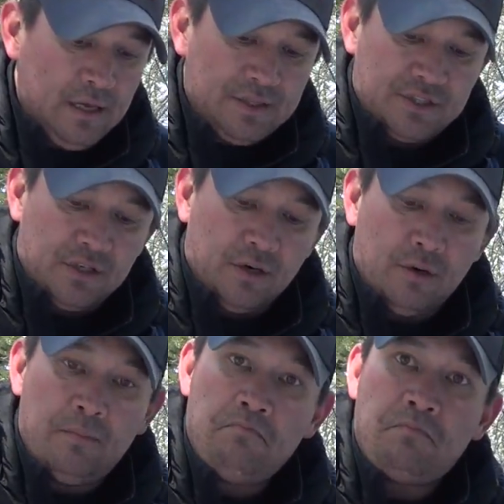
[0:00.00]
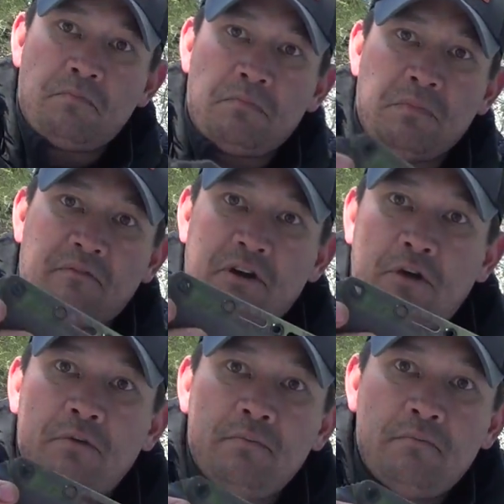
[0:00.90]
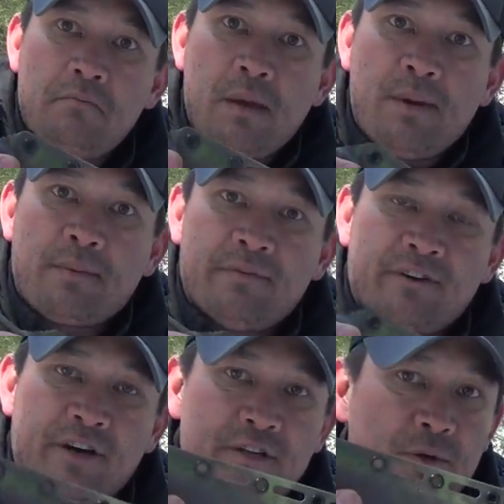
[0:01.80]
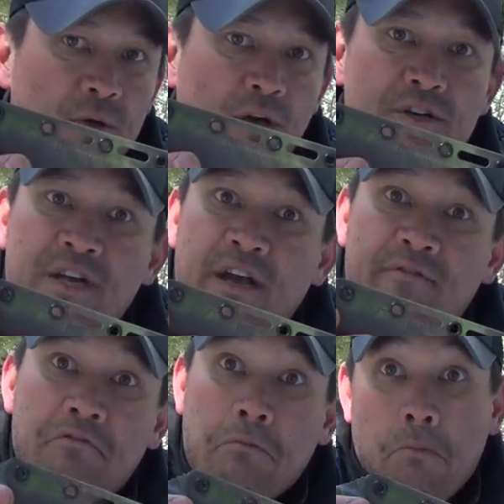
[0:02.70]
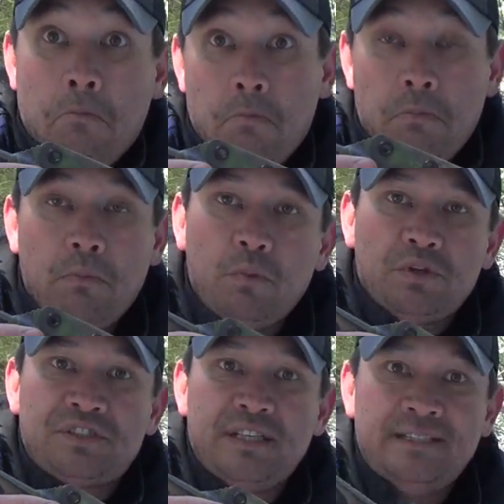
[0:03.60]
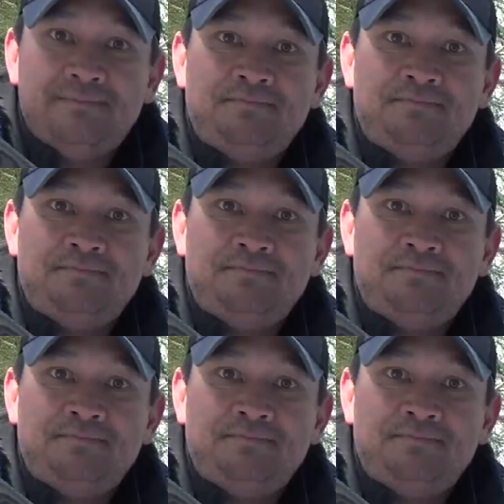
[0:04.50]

So, never know. Maybe I'm converted to a large knife. We'll see.